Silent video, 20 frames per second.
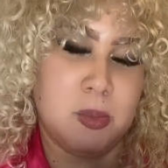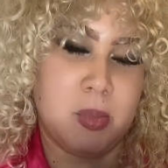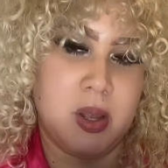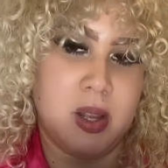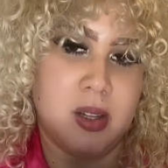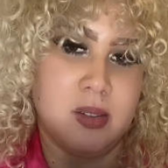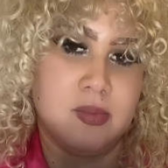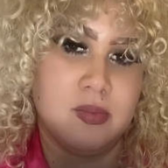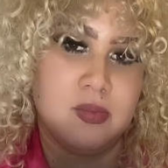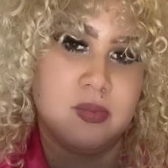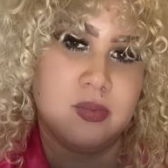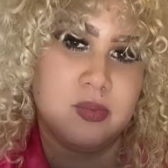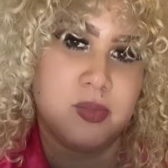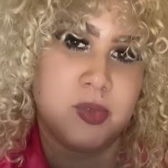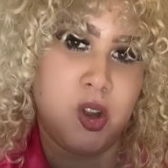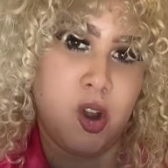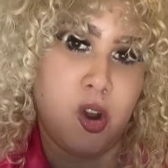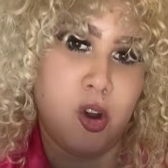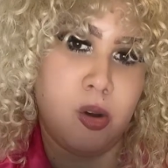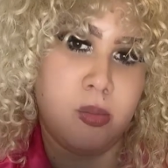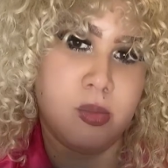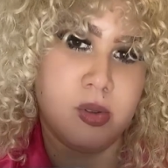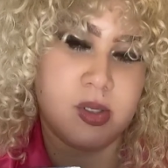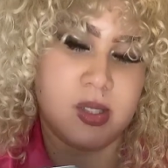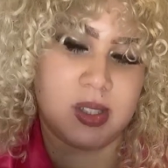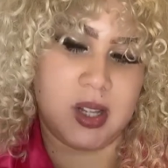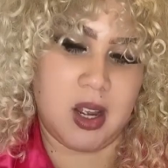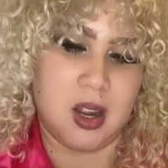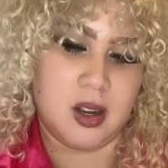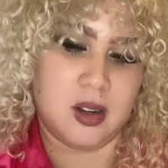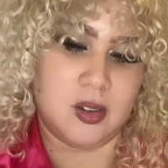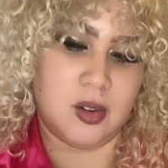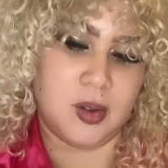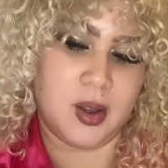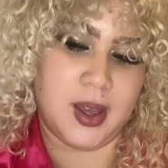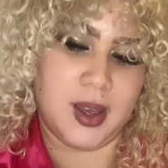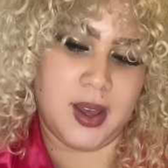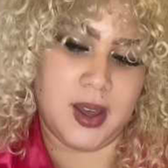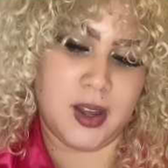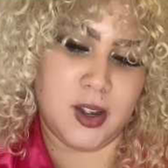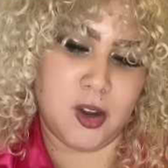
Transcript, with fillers: but you're almost there, okay?